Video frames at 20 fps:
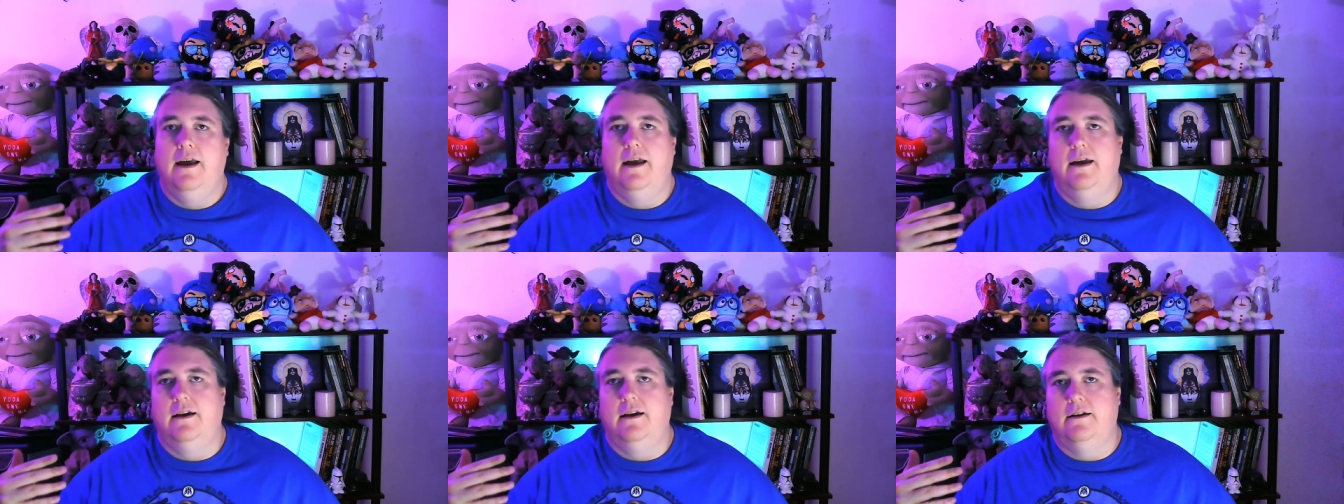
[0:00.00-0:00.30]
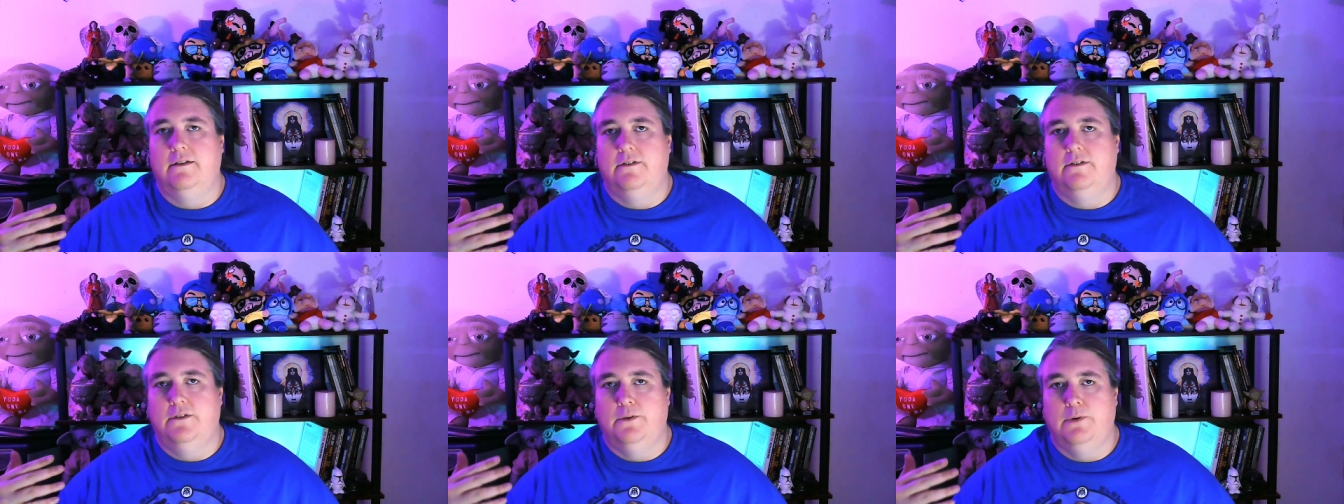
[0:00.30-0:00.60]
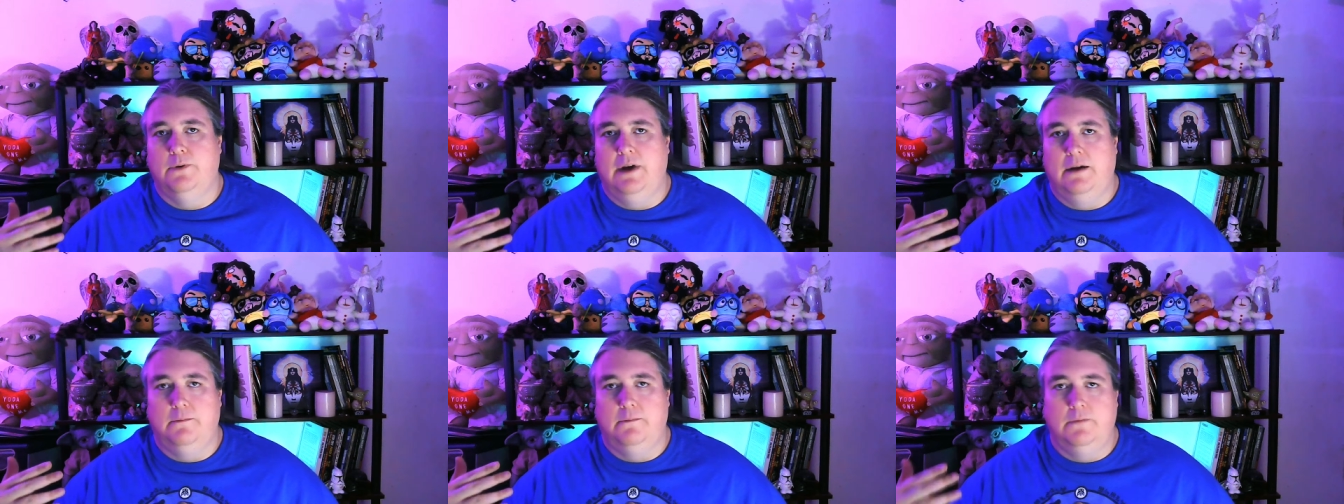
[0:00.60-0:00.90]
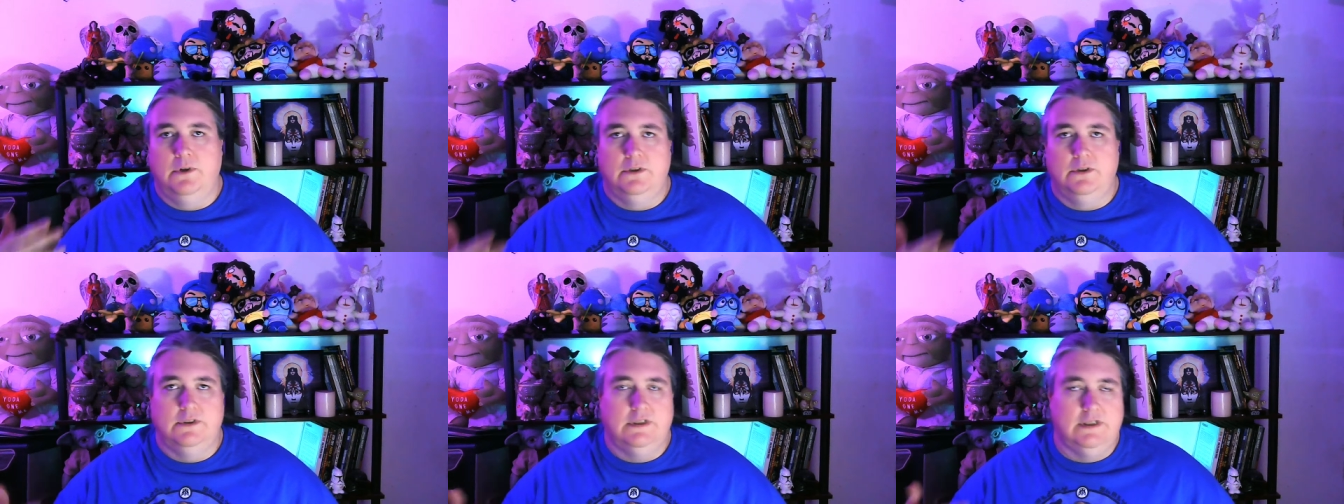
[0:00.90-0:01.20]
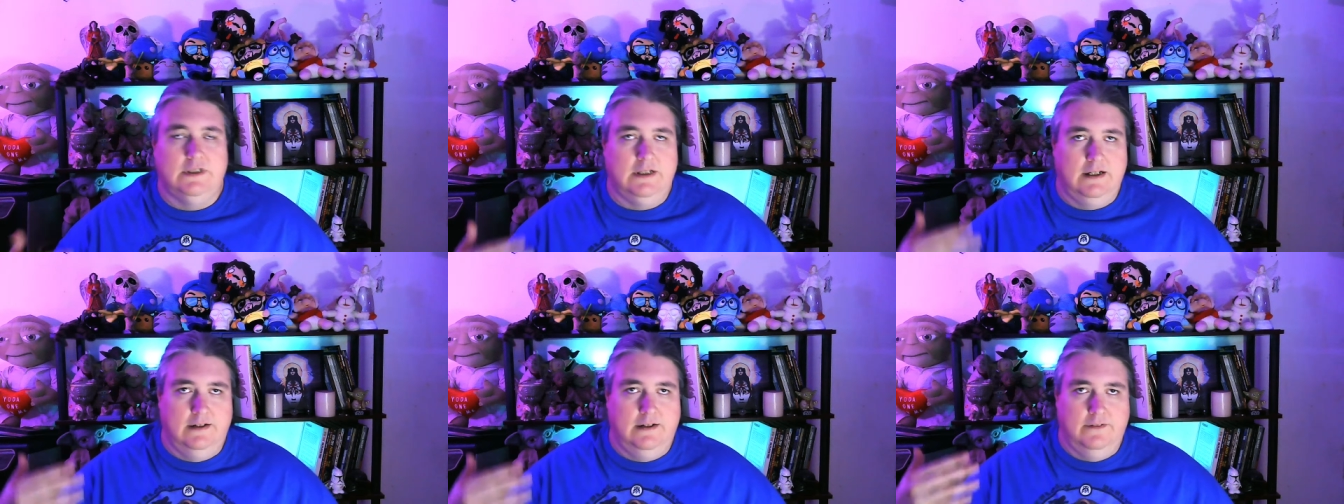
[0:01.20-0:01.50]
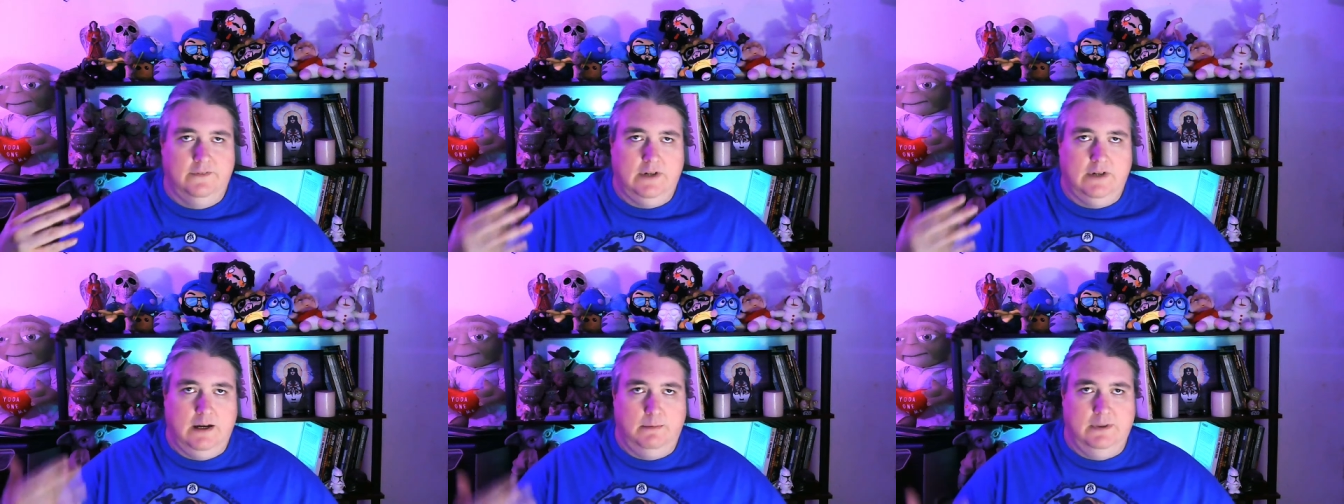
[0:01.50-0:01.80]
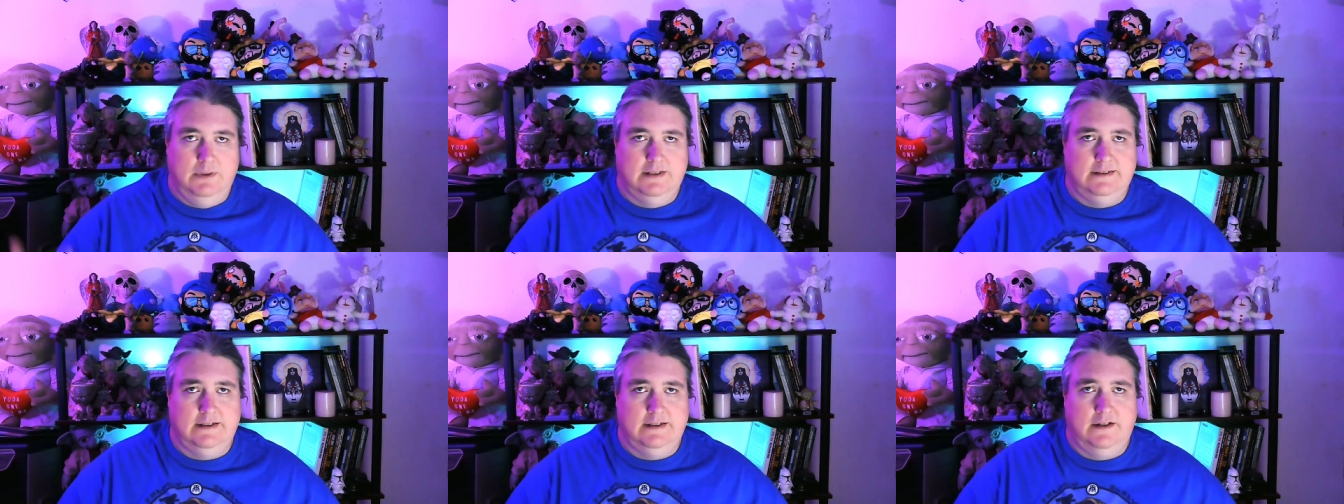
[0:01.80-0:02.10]
and throughout most of
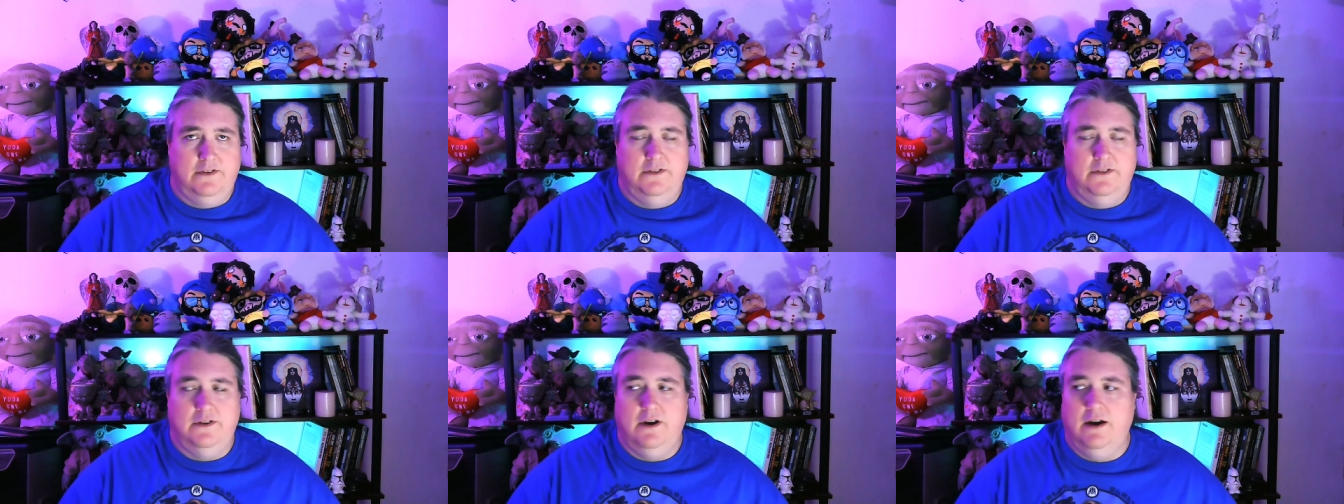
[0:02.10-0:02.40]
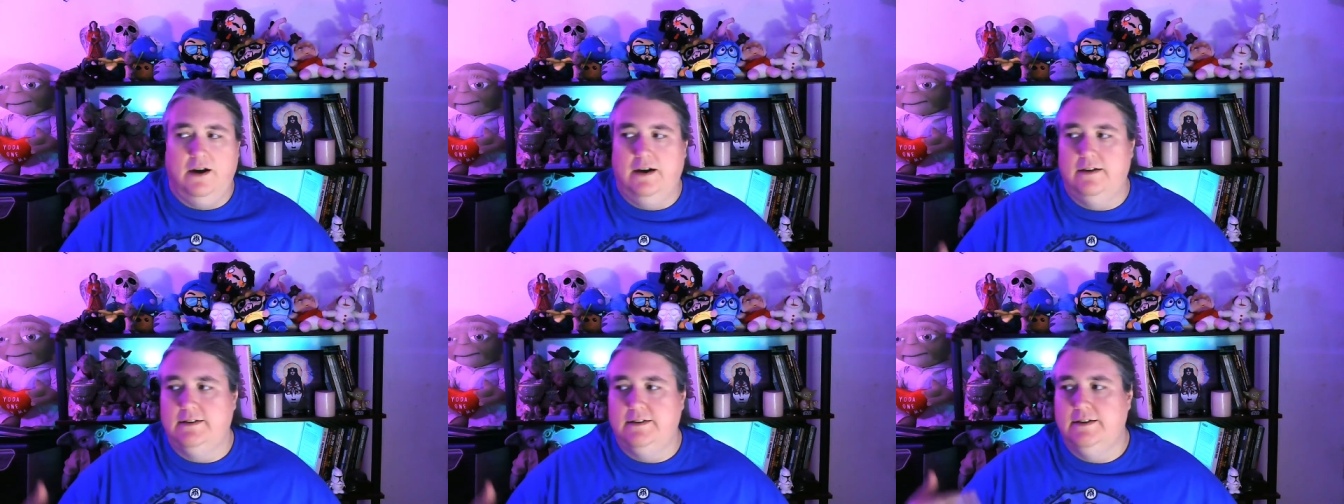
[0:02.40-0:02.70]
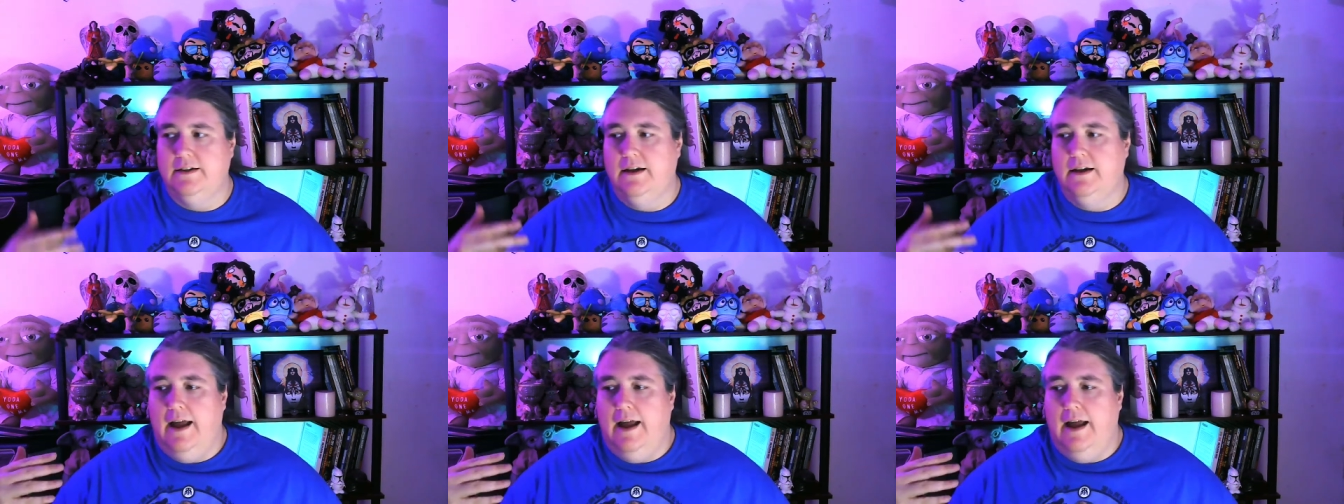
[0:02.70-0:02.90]
Kabbalistic thought,